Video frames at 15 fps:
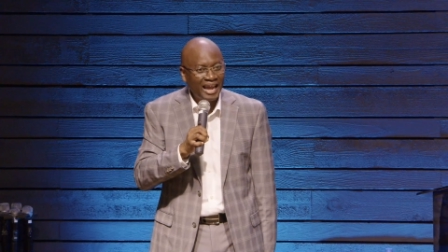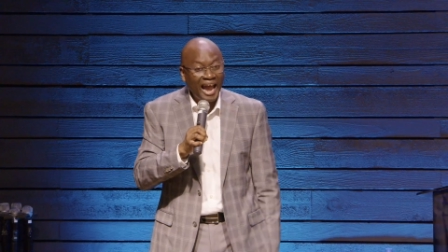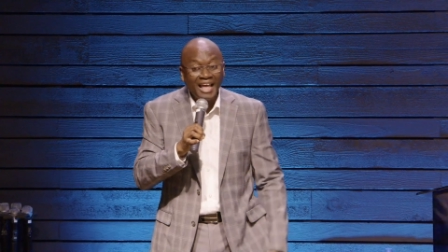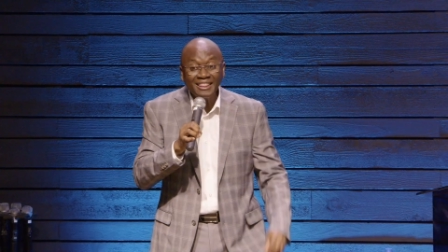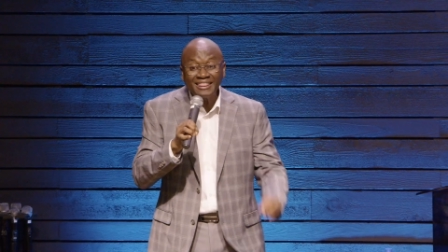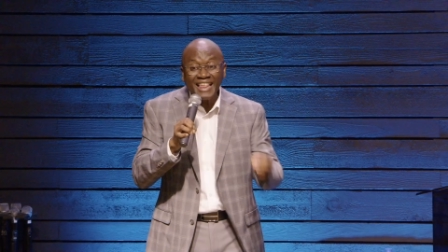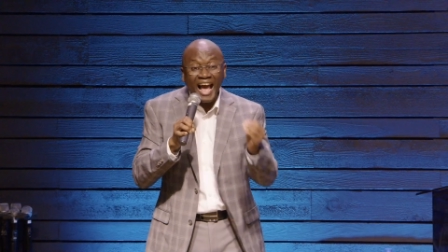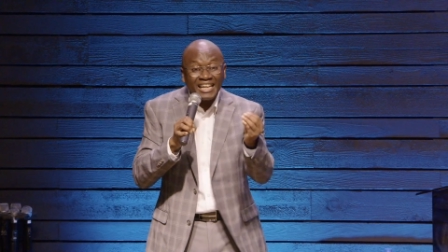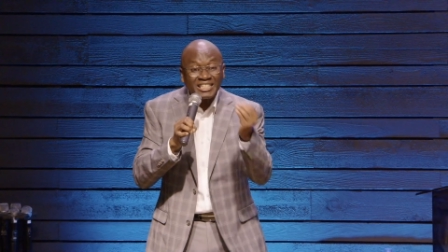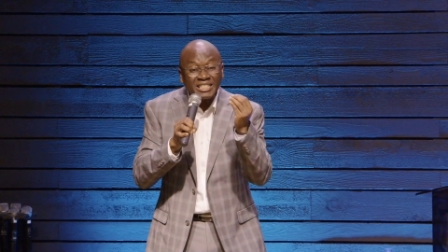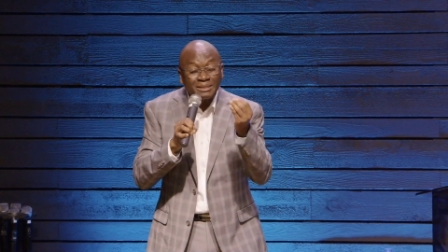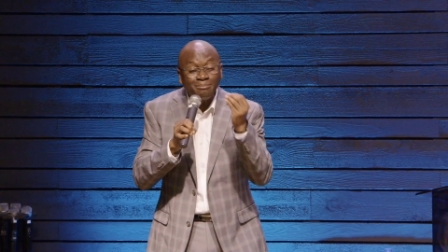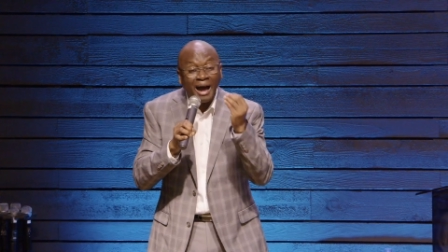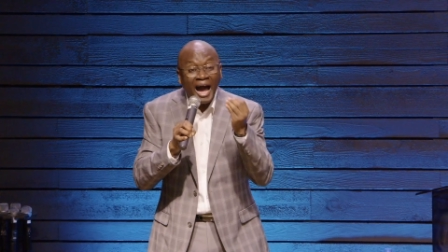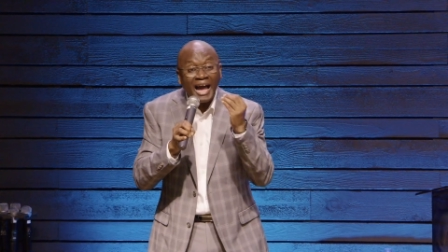Amen. And that
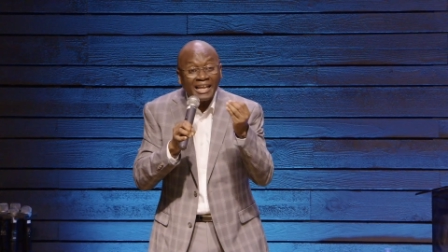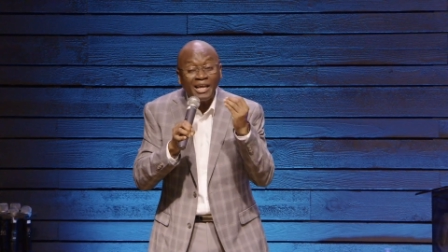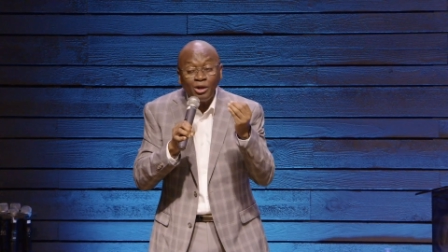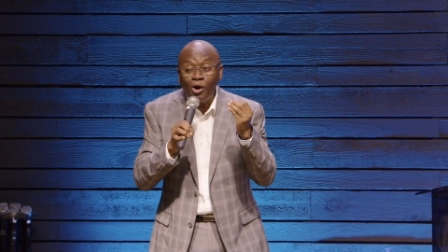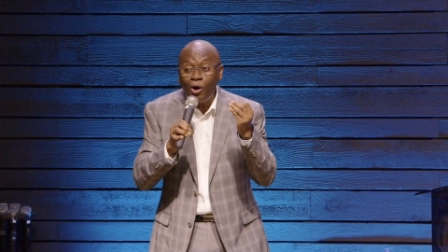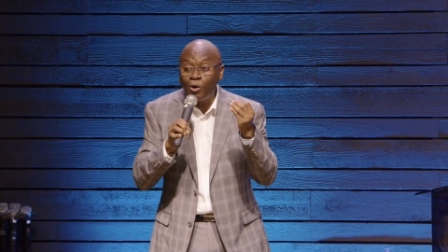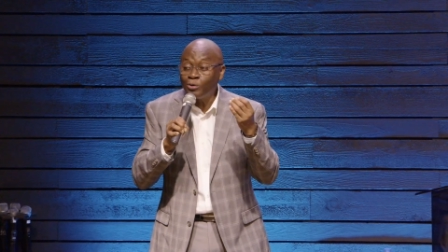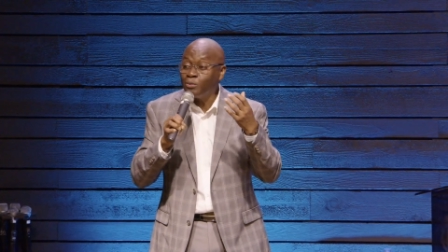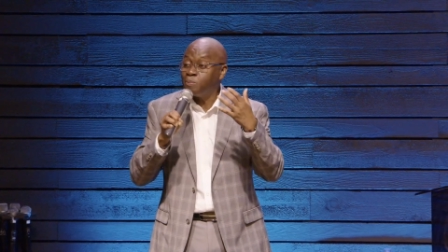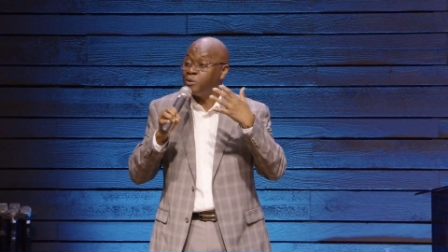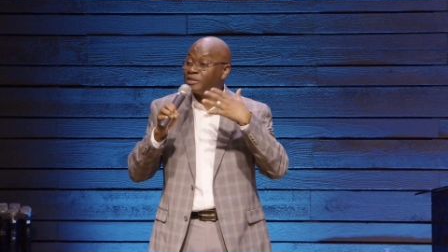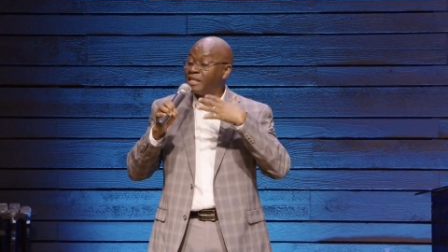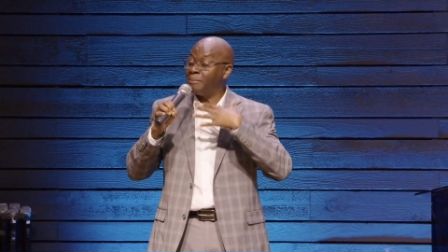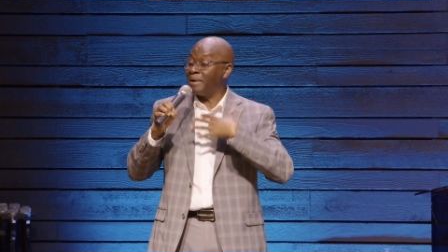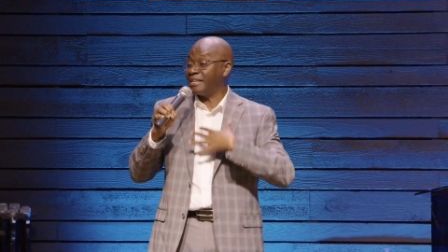smile alone will
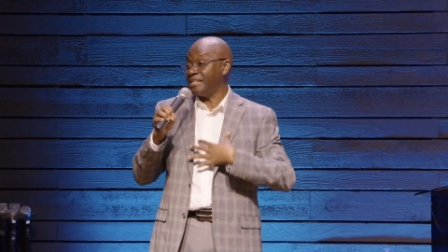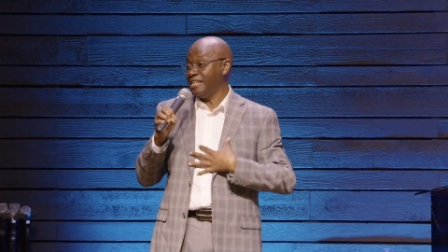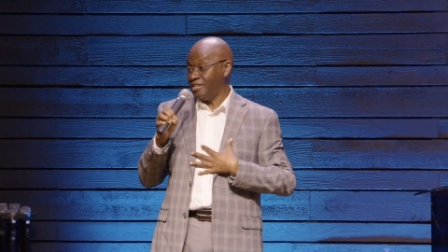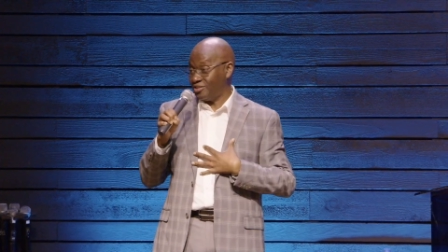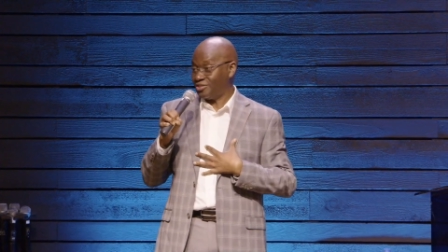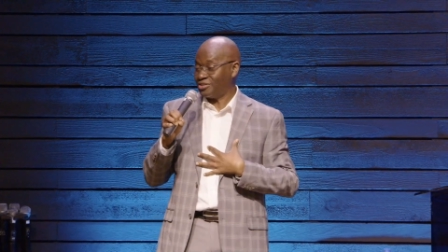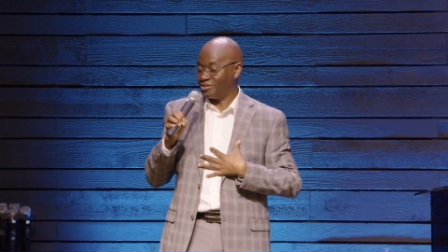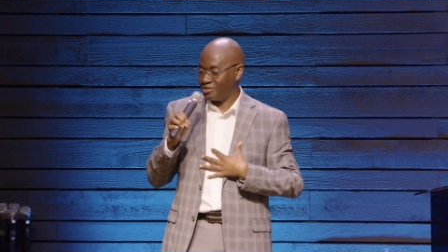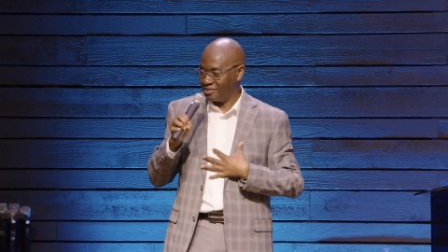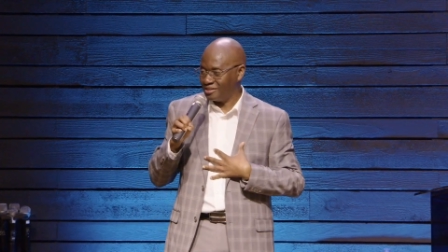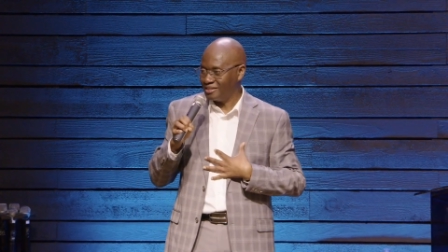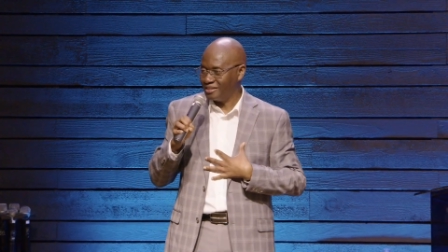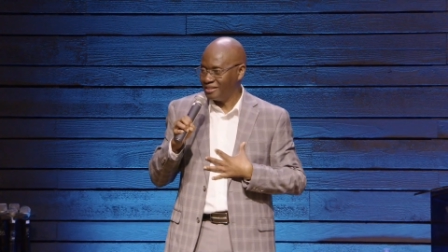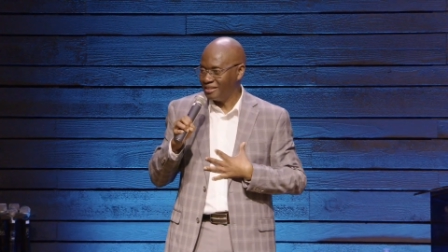put them at ease.